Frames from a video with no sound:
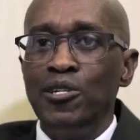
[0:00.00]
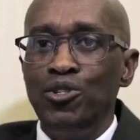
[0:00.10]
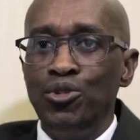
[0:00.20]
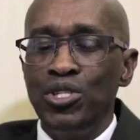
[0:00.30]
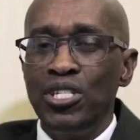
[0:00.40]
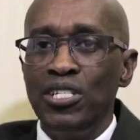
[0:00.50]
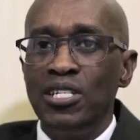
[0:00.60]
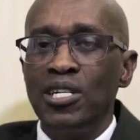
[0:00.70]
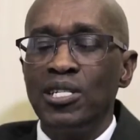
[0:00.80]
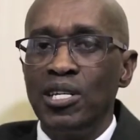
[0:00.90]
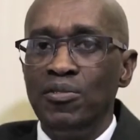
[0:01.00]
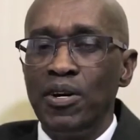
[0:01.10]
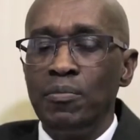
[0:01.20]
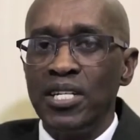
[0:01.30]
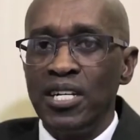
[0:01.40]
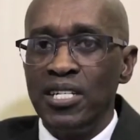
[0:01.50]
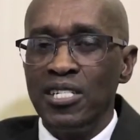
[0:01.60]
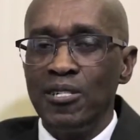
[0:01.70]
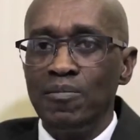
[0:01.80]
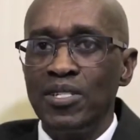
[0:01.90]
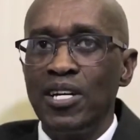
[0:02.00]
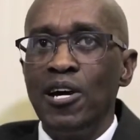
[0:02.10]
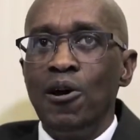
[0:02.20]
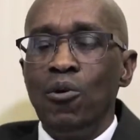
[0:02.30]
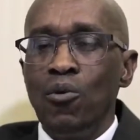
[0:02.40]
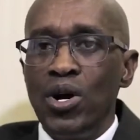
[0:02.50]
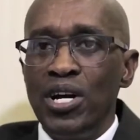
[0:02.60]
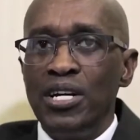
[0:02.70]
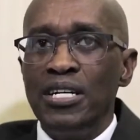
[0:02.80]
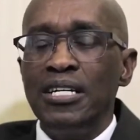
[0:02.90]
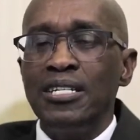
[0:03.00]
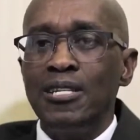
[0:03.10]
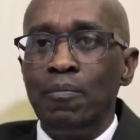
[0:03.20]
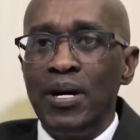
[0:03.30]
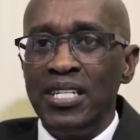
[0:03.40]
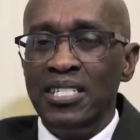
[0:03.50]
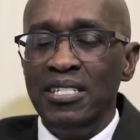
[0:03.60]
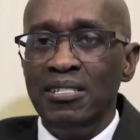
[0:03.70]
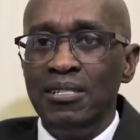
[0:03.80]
using safer mechanisms, where the parties